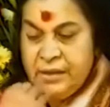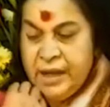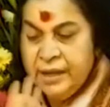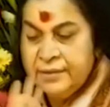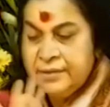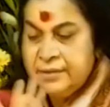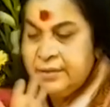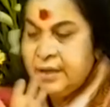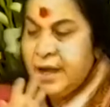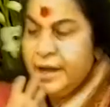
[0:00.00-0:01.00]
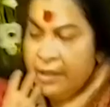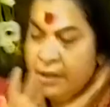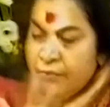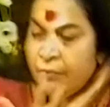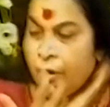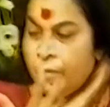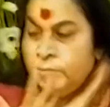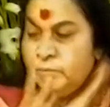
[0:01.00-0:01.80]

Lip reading: takes another form.